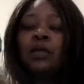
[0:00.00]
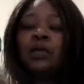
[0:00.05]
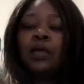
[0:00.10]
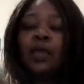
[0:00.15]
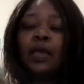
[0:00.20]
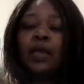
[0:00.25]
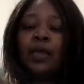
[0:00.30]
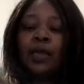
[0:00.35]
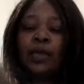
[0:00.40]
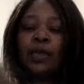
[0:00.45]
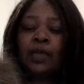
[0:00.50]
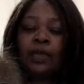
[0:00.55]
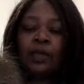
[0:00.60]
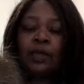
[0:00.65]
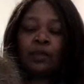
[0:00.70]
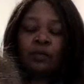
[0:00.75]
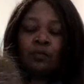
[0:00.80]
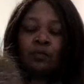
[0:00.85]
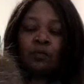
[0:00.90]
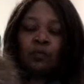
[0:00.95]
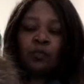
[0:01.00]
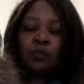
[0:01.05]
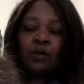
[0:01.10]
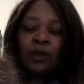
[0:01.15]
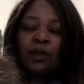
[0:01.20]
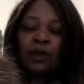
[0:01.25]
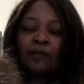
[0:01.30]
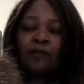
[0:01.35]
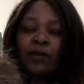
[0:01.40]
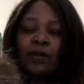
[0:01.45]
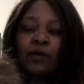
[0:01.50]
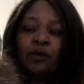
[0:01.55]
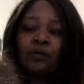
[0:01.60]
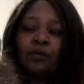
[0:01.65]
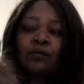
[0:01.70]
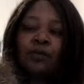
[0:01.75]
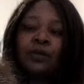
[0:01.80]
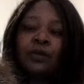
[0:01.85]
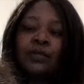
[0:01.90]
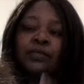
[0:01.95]
And what I
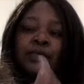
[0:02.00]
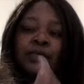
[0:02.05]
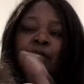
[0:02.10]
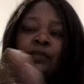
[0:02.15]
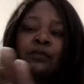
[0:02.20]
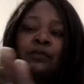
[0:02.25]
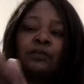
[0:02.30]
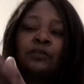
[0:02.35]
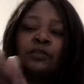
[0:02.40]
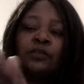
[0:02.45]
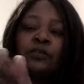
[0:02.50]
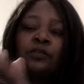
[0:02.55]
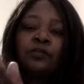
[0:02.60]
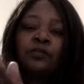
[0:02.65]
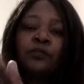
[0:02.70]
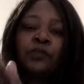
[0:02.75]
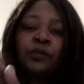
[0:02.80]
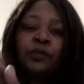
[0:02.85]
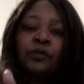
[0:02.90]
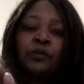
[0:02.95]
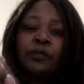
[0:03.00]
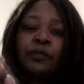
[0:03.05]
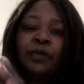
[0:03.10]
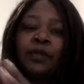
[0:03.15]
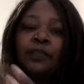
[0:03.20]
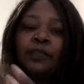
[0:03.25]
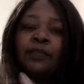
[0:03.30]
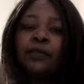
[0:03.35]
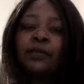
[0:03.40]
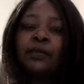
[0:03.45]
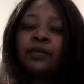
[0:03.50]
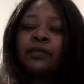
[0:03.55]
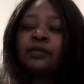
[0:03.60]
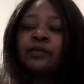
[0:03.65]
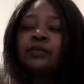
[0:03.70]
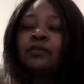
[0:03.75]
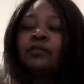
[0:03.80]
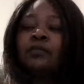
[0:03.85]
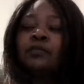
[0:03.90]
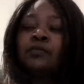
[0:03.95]
found was they do the two finger method and
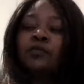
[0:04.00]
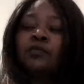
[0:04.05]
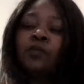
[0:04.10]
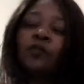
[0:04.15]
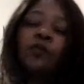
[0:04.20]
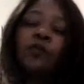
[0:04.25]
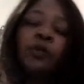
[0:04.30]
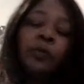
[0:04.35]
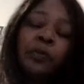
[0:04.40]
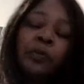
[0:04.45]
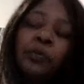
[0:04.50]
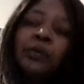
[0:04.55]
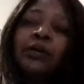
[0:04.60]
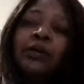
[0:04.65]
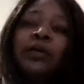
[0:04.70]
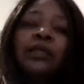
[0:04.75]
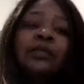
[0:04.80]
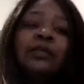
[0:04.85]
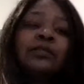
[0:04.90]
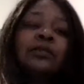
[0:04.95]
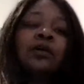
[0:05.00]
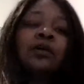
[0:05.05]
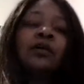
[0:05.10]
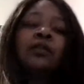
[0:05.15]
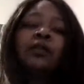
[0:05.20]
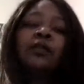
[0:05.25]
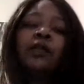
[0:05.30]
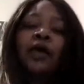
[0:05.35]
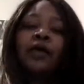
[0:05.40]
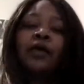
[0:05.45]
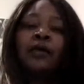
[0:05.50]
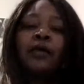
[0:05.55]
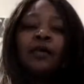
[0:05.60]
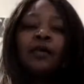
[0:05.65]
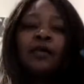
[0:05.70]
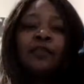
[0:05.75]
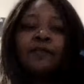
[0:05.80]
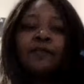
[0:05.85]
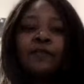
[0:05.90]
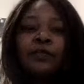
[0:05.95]
so on and so forth. But we'll get into all of that.
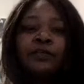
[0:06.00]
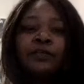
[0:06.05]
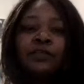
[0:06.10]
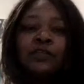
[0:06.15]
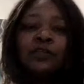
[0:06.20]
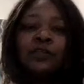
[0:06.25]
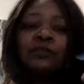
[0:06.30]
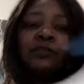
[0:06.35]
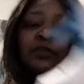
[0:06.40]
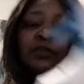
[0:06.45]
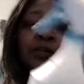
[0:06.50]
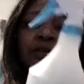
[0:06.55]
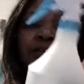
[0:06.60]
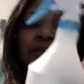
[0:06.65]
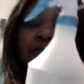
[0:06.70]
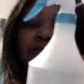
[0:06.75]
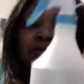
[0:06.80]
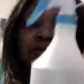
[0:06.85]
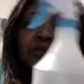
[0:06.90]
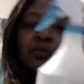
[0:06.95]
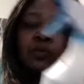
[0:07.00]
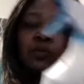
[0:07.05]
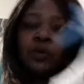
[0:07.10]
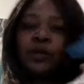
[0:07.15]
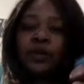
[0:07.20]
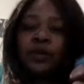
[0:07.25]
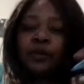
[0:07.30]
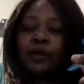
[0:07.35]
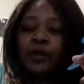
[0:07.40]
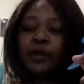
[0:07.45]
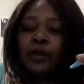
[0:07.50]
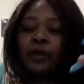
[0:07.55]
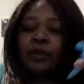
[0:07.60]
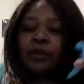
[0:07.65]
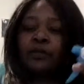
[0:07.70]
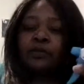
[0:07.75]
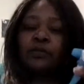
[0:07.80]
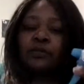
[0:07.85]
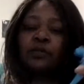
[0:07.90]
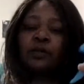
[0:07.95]
First thing we're going to do is wet her
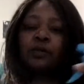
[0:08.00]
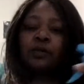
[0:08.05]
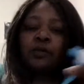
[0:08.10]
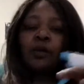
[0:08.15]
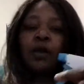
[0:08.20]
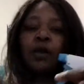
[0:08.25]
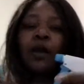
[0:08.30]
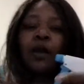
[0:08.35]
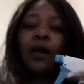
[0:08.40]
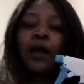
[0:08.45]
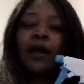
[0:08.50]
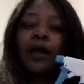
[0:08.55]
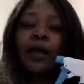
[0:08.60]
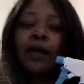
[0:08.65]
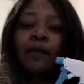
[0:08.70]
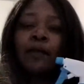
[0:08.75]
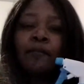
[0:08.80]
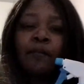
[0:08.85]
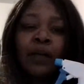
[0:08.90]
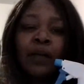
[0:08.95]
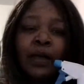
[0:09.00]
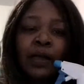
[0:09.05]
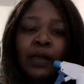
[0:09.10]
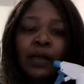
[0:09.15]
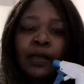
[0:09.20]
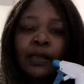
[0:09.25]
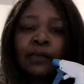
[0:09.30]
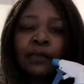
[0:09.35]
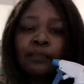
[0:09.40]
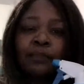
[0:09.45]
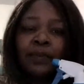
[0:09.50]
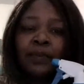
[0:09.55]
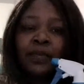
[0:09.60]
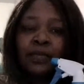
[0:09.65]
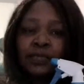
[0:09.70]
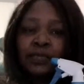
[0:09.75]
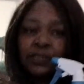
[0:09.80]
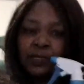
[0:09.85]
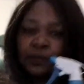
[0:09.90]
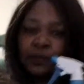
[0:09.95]
hair. So I have my
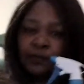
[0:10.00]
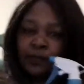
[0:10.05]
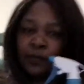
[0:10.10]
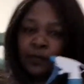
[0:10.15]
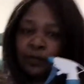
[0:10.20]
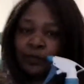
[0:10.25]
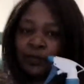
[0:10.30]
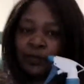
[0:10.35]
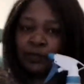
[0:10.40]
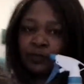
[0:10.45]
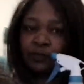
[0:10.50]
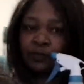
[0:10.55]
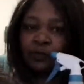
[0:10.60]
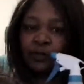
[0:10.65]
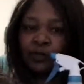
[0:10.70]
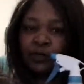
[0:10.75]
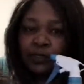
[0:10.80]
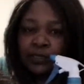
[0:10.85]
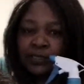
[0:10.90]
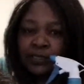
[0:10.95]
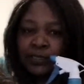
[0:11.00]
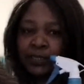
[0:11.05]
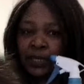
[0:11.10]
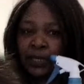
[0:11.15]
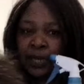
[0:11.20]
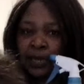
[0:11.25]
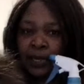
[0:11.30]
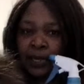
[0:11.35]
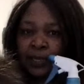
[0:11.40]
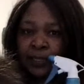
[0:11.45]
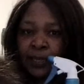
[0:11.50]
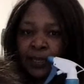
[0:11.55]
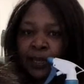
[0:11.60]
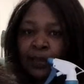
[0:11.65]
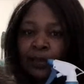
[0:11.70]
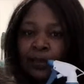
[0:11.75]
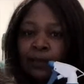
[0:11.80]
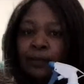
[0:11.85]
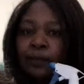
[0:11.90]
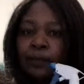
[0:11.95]
PC filming, so we're going to slide
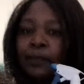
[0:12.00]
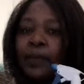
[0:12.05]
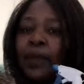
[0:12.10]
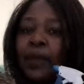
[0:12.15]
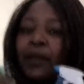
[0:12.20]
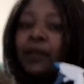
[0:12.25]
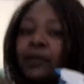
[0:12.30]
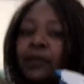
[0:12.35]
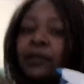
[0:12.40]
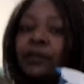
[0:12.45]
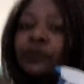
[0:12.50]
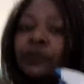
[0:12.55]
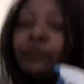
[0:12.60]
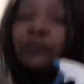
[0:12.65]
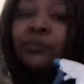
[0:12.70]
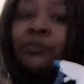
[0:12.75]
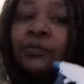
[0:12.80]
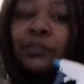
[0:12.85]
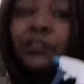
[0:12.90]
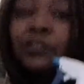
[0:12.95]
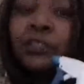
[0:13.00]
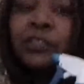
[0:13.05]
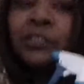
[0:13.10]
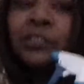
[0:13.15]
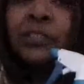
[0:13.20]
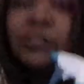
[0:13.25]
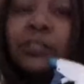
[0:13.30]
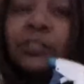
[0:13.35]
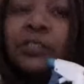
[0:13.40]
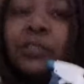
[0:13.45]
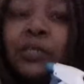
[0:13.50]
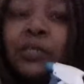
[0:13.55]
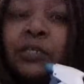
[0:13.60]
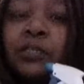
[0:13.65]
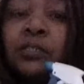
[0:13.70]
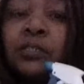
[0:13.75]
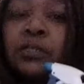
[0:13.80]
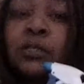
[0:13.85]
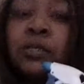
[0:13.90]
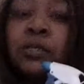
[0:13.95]
that back a little, just a touch.